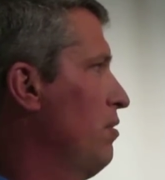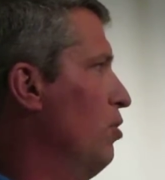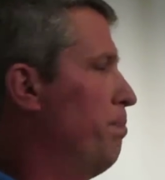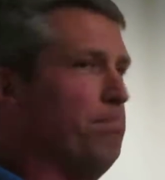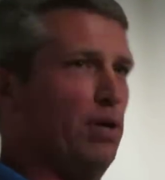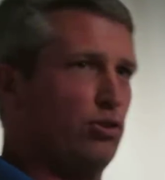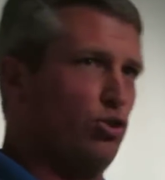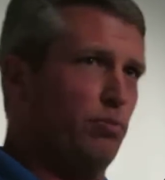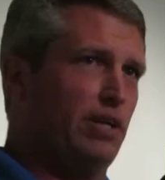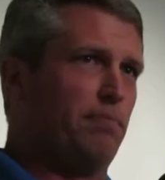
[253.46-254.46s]
You built
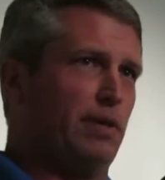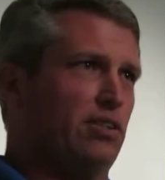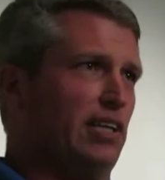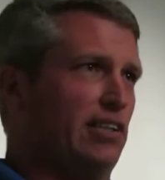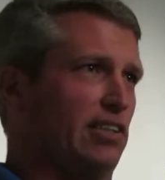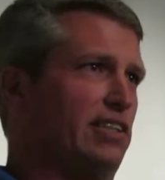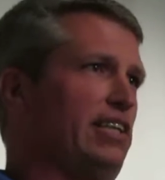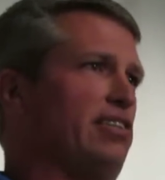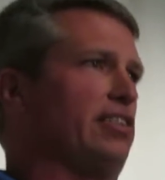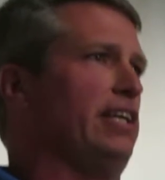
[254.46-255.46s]
too many buildings in
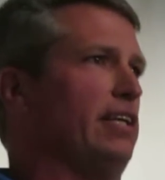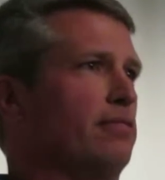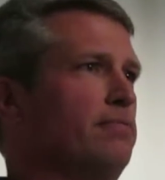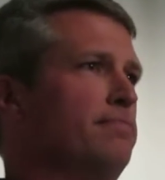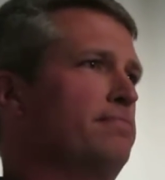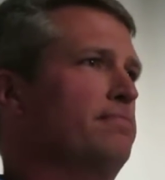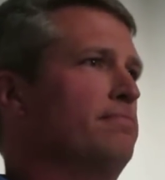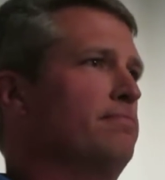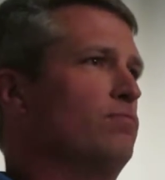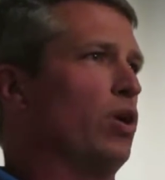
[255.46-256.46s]
DC.
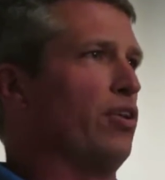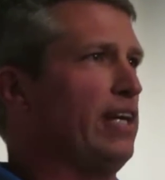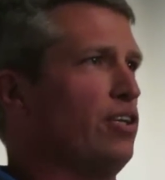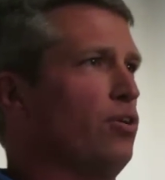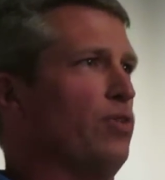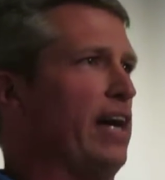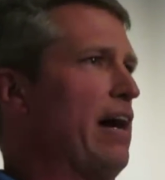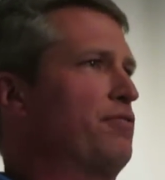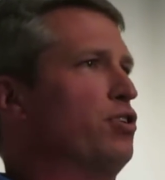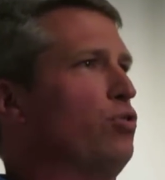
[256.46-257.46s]
What do? They
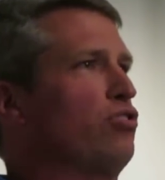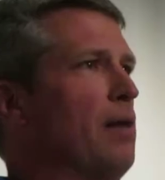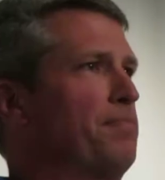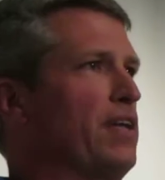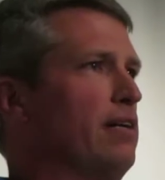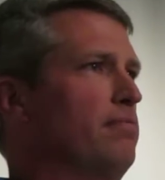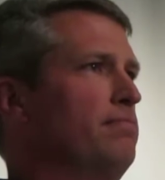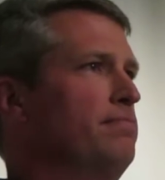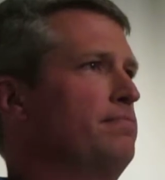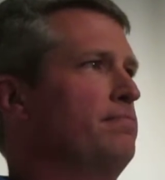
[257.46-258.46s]
have to do something.
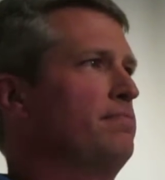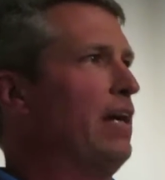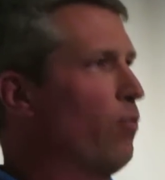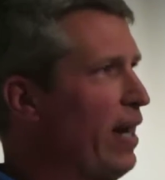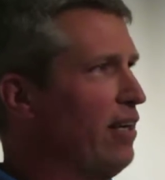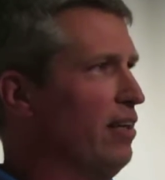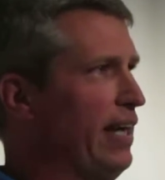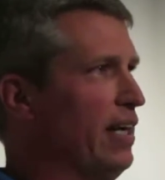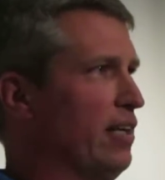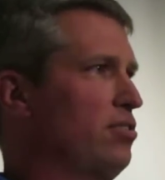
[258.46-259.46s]
They
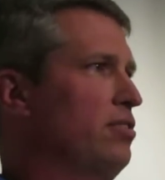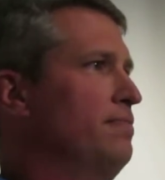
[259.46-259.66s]
regulate us.